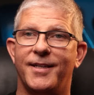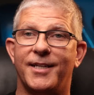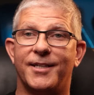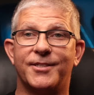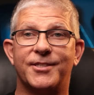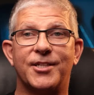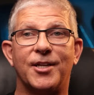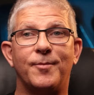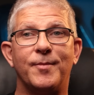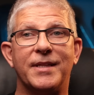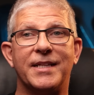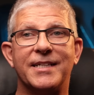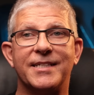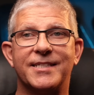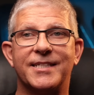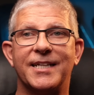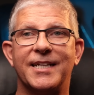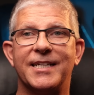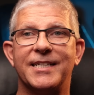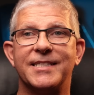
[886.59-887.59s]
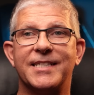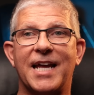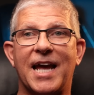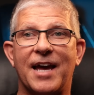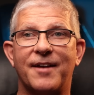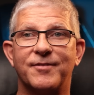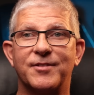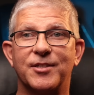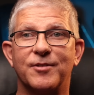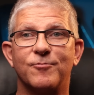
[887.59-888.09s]
Now, some of these scenes
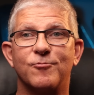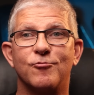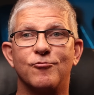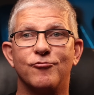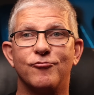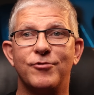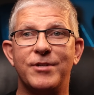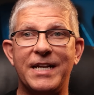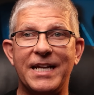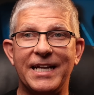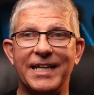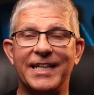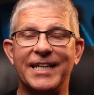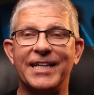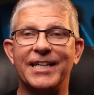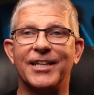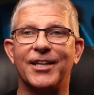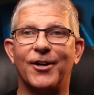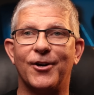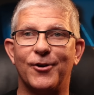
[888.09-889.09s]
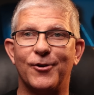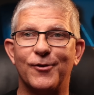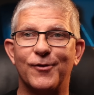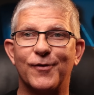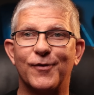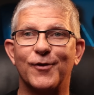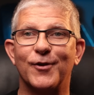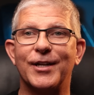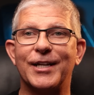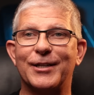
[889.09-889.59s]
have some really low
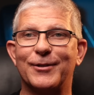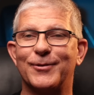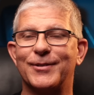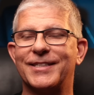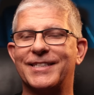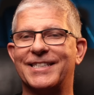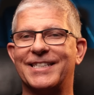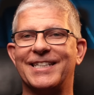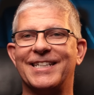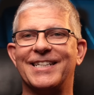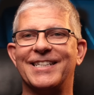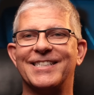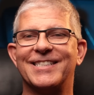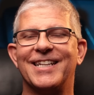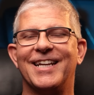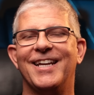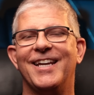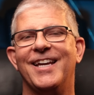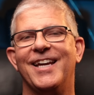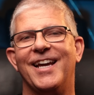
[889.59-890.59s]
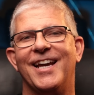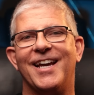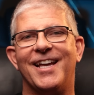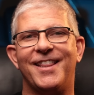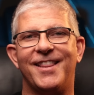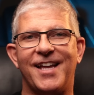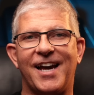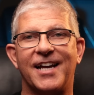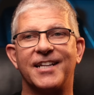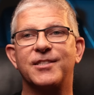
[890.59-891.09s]
frequencies,
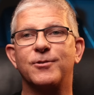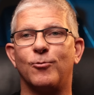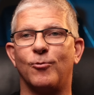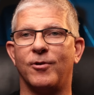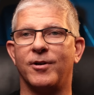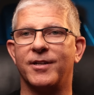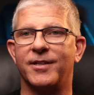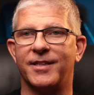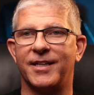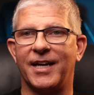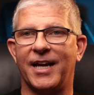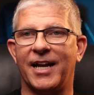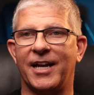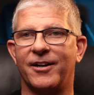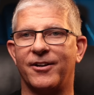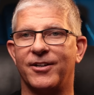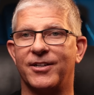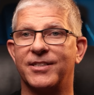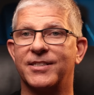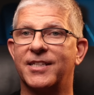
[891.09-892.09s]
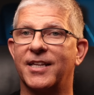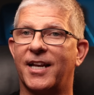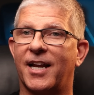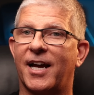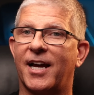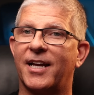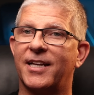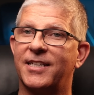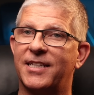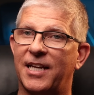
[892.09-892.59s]
And that's one of the areas that
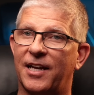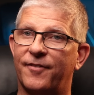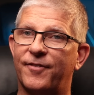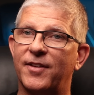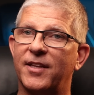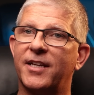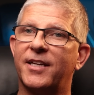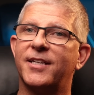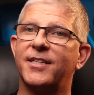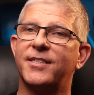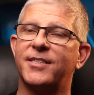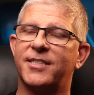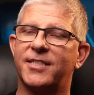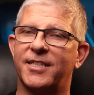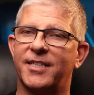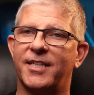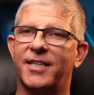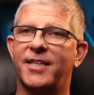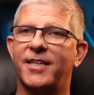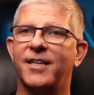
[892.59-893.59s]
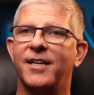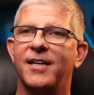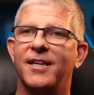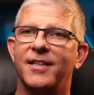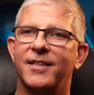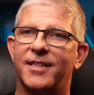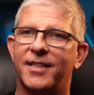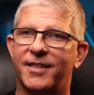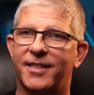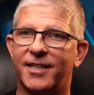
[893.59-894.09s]
I definitely could see
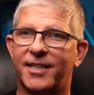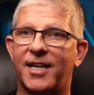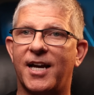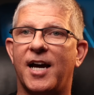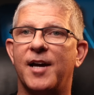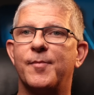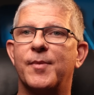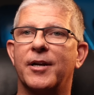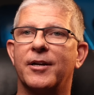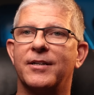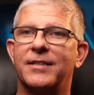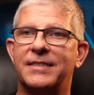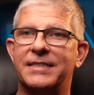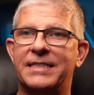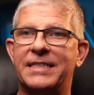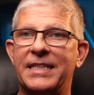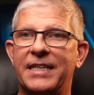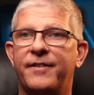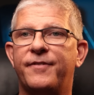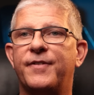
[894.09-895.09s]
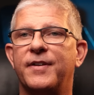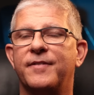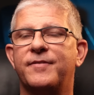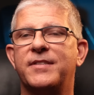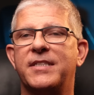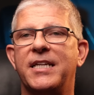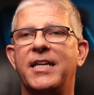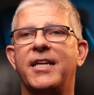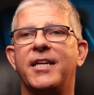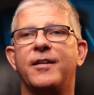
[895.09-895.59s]
that the Chimera
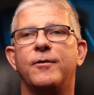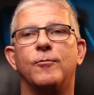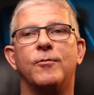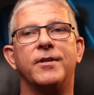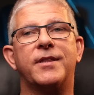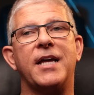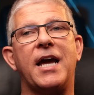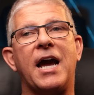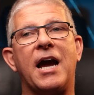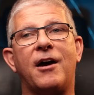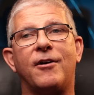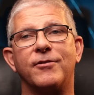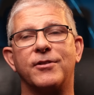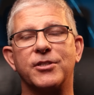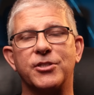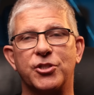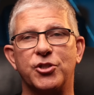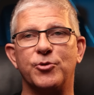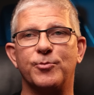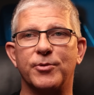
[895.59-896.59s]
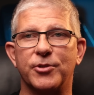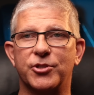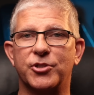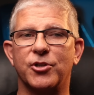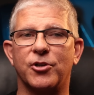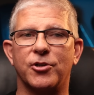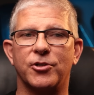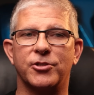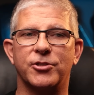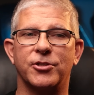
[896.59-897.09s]
D15 without the
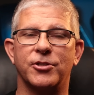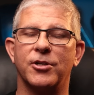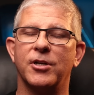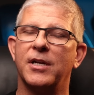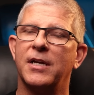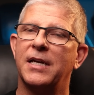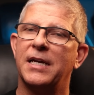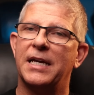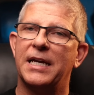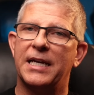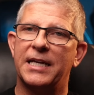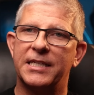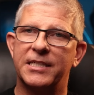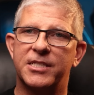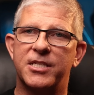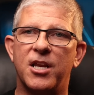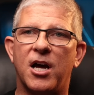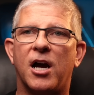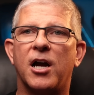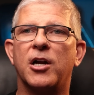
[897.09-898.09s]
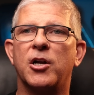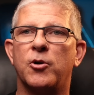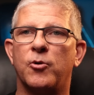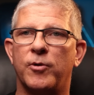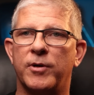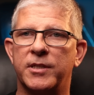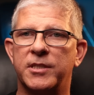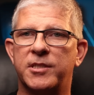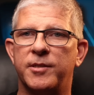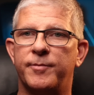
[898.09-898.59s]
supercharger is not
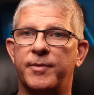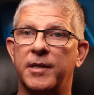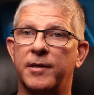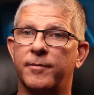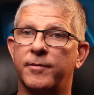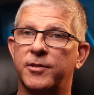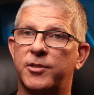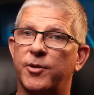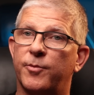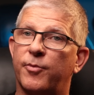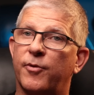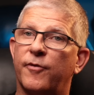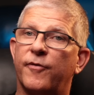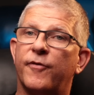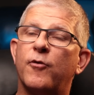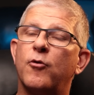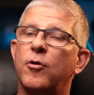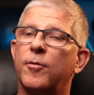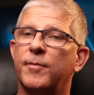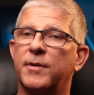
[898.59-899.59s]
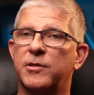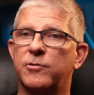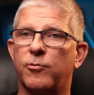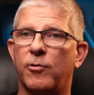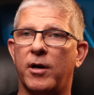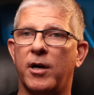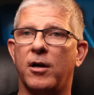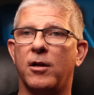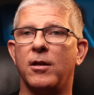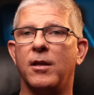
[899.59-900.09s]
going to be able to perform as
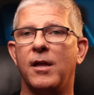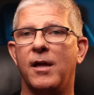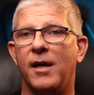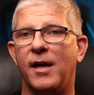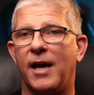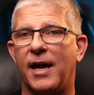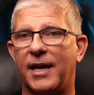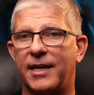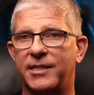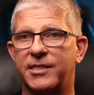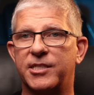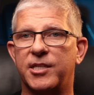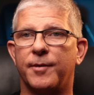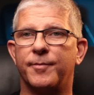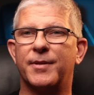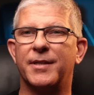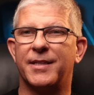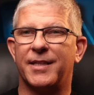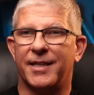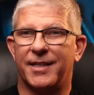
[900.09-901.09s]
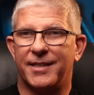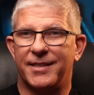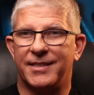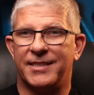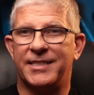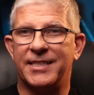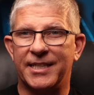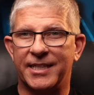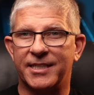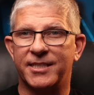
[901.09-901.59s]
well as something
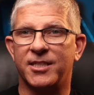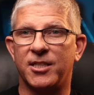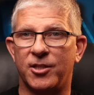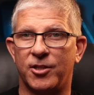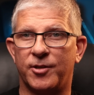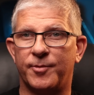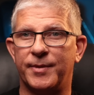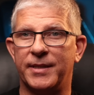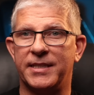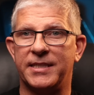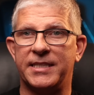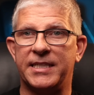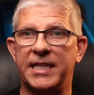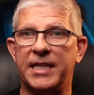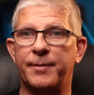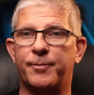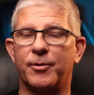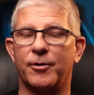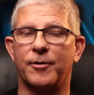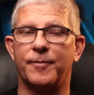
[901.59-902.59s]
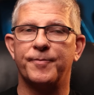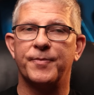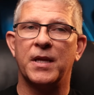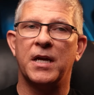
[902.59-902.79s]
that digs a little bit deeper.